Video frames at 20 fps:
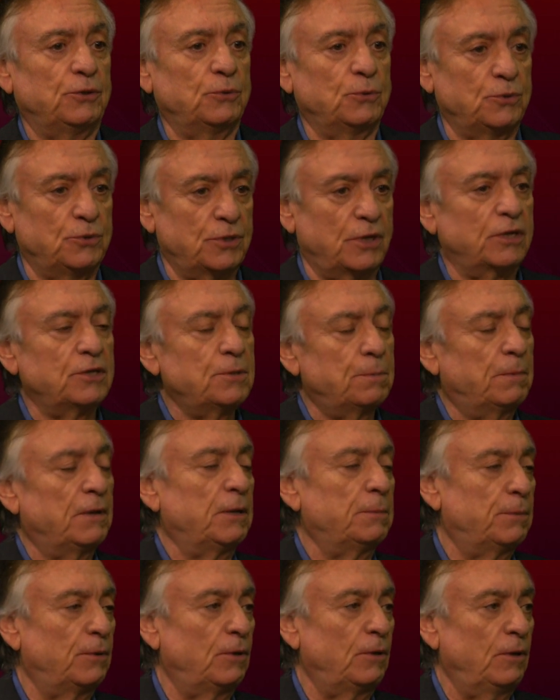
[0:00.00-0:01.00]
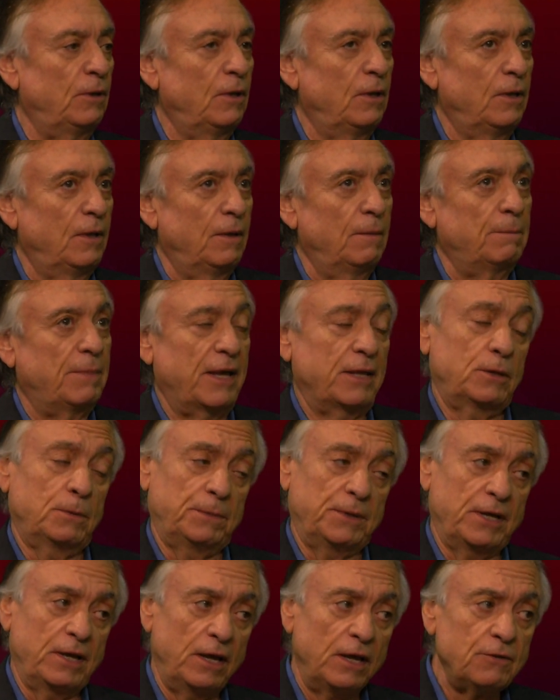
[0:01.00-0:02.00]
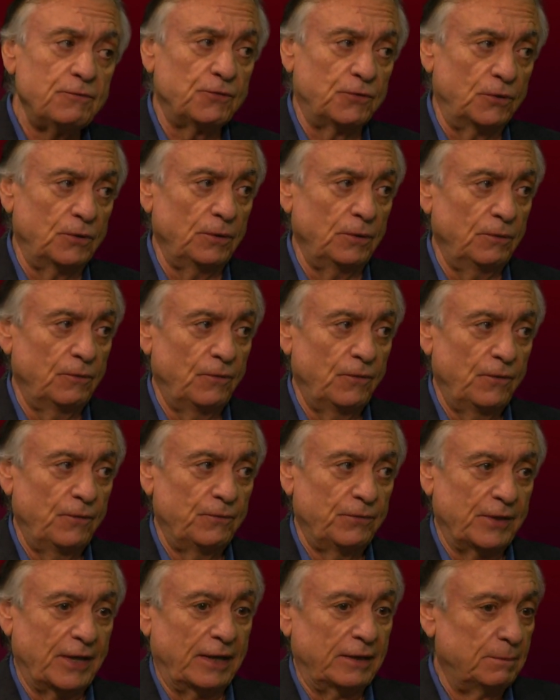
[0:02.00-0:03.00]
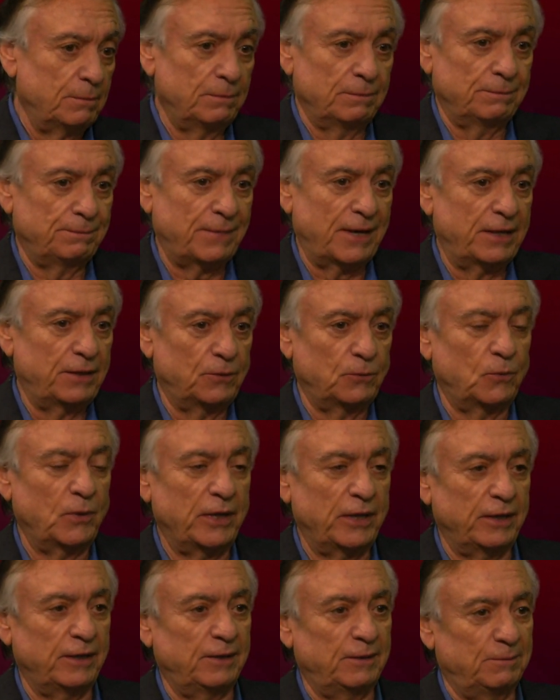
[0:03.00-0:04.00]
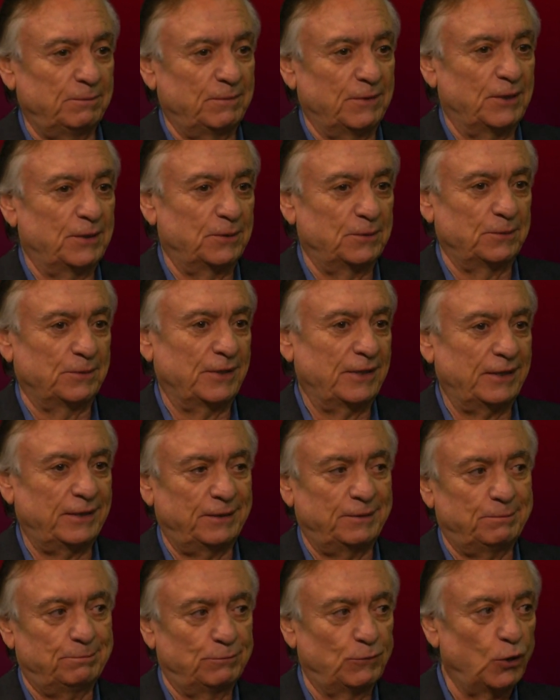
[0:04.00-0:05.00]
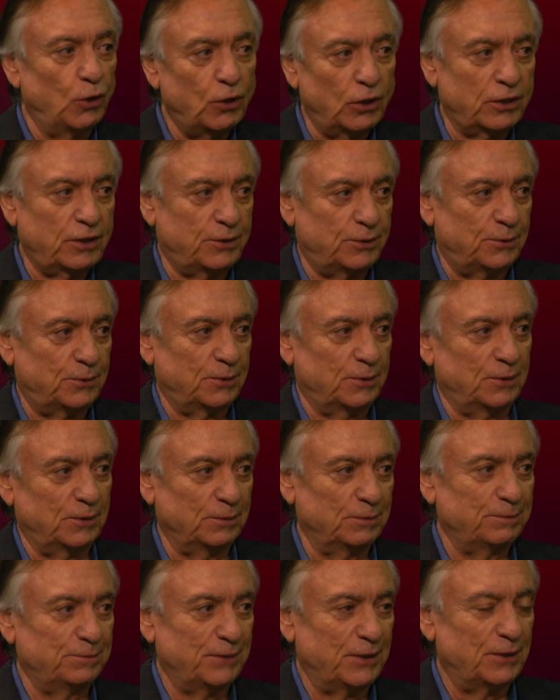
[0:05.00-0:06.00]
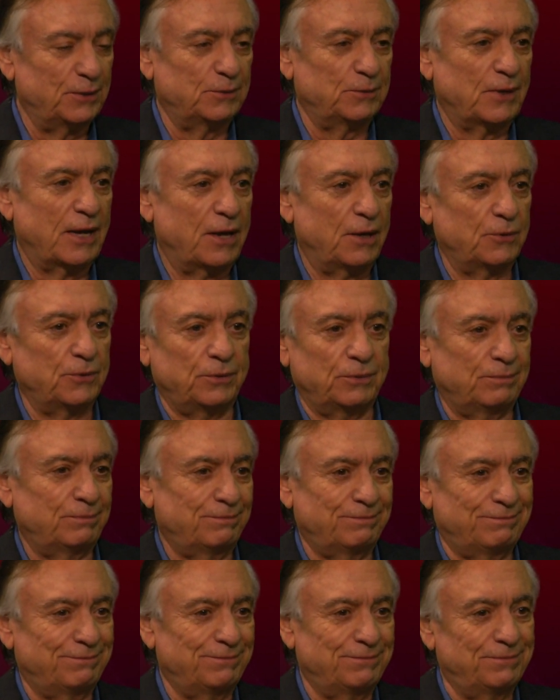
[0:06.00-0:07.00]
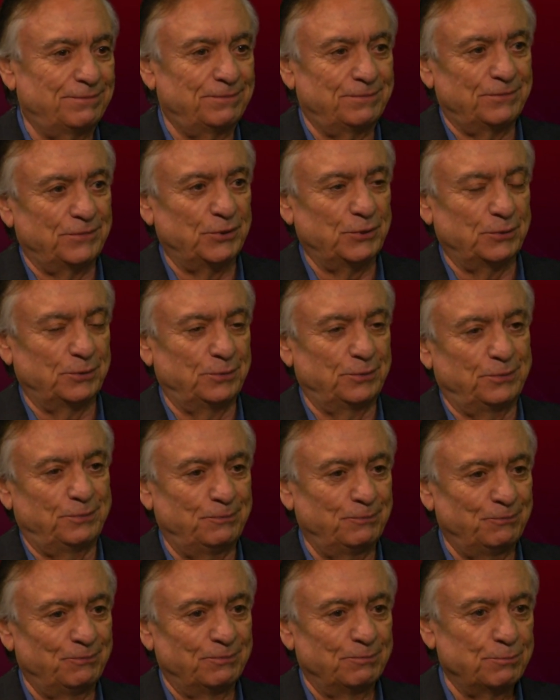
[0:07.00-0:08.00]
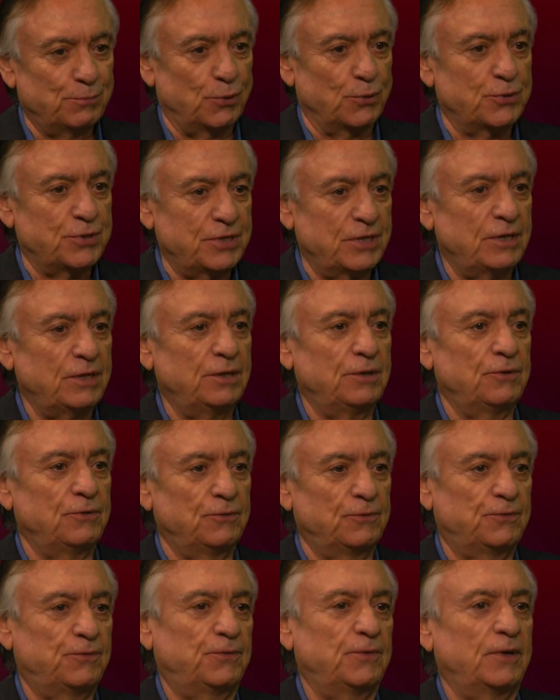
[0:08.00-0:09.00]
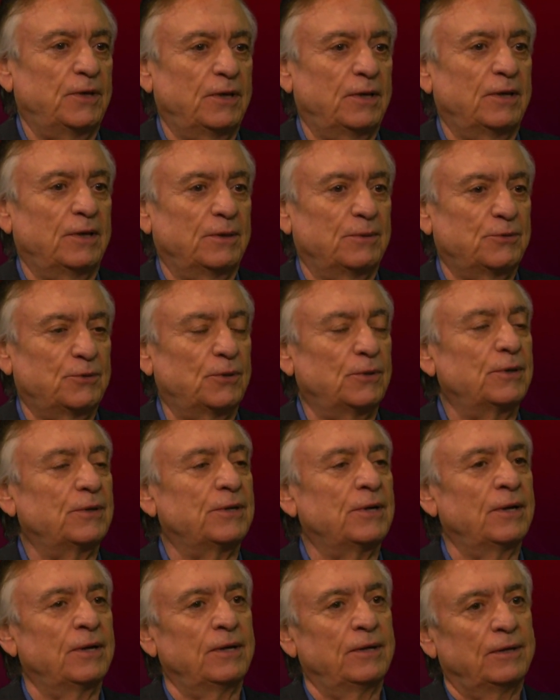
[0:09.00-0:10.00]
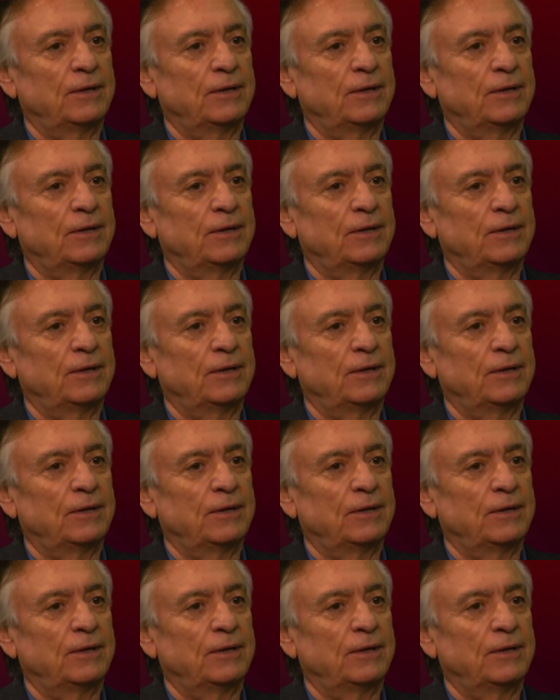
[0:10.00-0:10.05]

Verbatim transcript: you judge people by their behavior, not by the way you know they look or you know how you perceive uh, certain